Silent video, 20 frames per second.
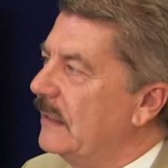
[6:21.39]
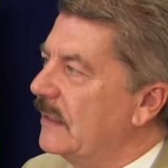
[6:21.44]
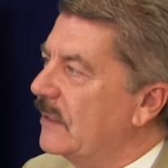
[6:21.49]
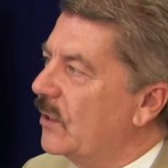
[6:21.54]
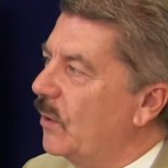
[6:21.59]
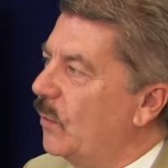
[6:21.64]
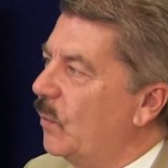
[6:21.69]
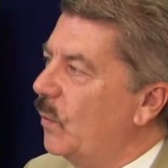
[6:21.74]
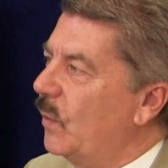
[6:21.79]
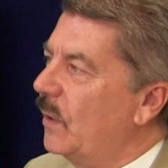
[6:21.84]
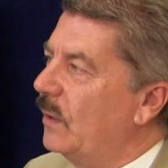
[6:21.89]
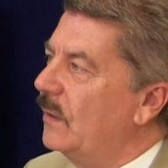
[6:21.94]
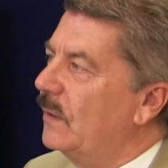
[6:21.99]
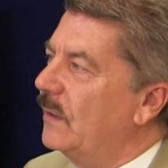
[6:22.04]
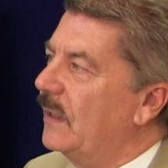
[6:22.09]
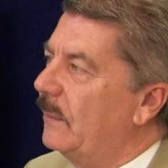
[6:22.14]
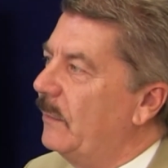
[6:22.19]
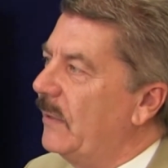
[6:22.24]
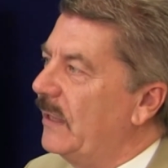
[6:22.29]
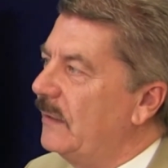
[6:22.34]
So, yeah.
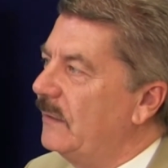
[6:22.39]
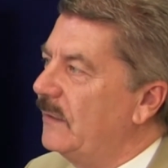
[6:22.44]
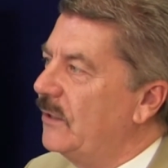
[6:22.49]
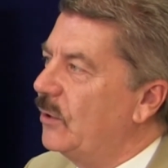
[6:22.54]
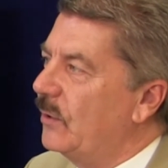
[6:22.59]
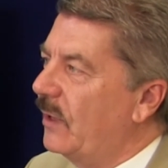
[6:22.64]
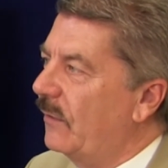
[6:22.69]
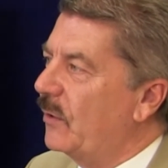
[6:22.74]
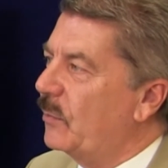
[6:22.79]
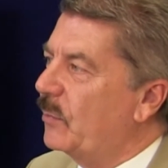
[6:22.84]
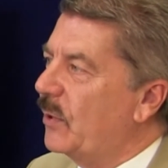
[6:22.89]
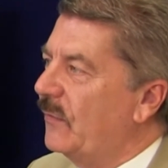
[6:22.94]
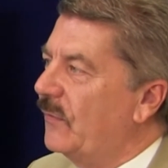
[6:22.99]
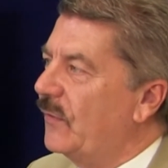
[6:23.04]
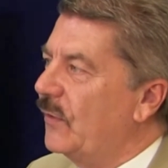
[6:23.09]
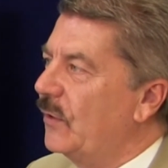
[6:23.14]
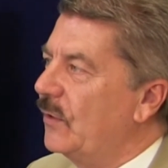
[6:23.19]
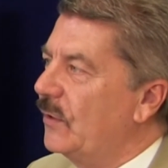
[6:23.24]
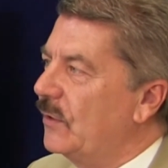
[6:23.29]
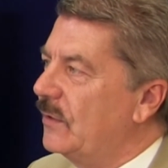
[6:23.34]
w I mean, do you have a
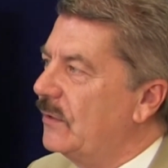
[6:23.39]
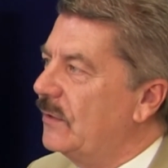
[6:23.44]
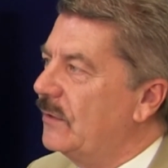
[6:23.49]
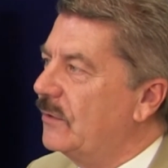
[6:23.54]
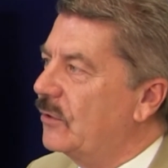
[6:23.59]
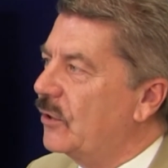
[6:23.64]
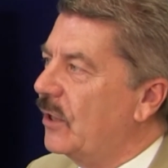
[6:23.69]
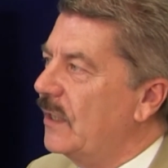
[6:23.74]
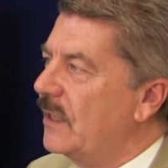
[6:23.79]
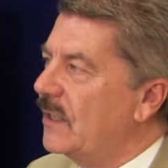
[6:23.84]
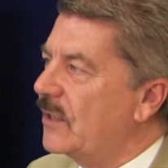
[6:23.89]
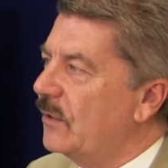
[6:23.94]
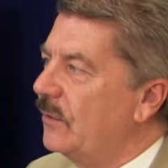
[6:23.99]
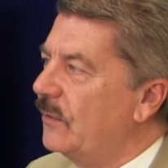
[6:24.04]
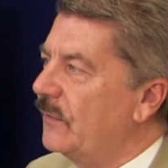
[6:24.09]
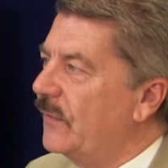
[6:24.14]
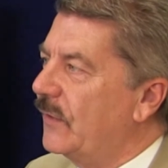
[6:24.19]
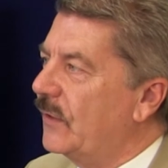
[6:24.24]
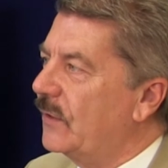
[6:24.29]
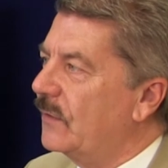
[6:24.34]
preferred
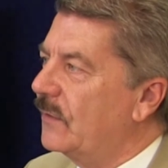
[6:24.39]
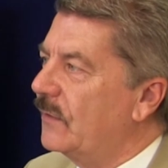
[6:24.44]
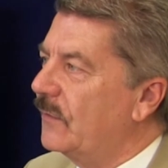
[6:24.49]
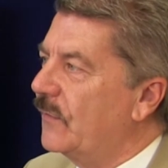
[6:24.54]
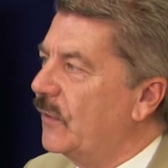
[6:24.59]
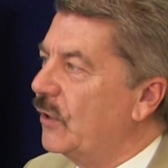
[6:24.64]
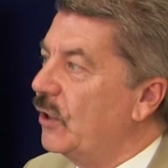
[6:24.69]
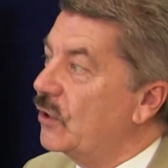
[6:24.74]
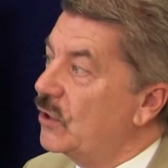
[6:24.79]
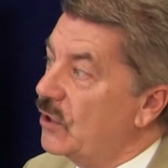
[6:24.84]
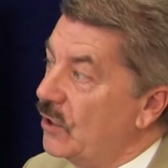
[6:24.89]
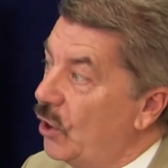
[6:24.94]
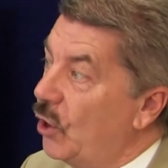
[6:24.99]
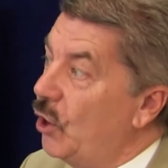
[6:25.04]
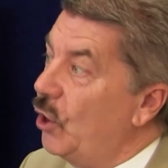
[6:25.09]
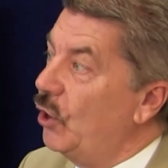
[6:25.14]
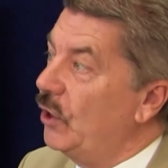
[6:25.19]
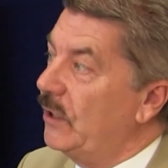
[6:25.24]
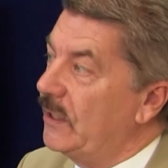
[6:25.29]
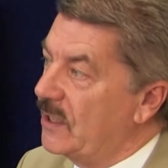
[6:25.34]
triazole for your, for your
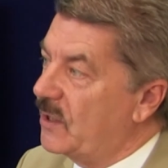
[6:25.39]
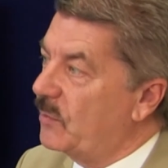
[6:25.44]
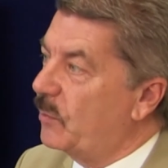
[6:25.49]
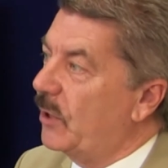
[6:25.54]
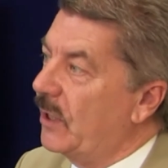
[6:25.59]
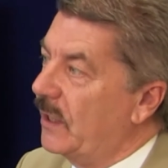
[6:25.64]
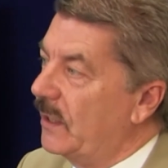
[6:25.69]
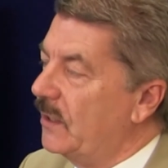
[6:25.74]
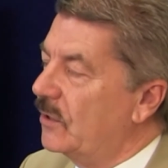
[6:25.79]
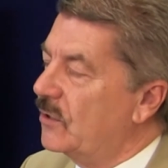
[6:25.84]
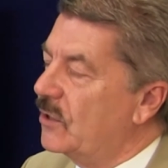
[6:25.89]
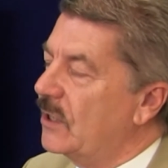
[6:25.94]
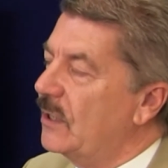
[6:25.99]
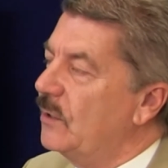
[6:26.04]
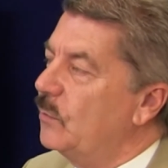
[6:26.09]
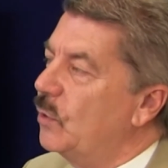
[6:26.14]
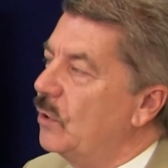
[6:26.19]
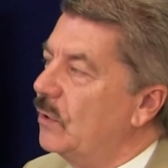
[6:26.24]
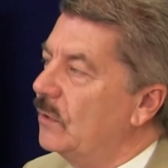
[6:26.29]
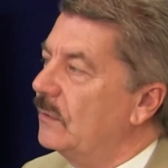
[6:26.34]
early spray, your T
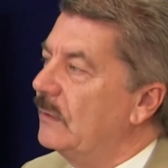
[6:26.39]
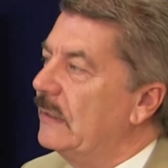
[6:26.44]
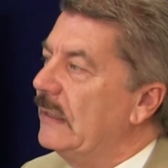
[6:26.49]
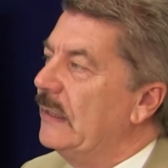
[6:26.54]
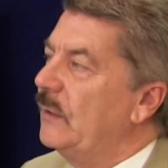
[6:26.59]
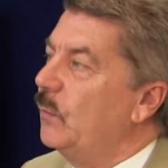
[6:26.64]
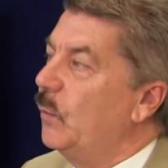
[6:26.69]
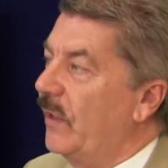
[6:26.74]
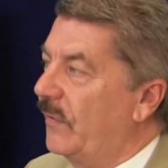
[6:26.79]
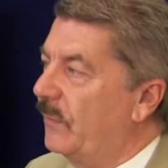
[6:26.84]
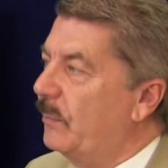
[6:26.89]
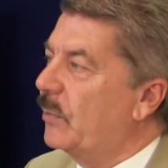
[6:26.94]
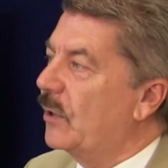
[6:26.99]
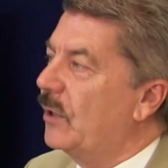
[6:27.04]
one, with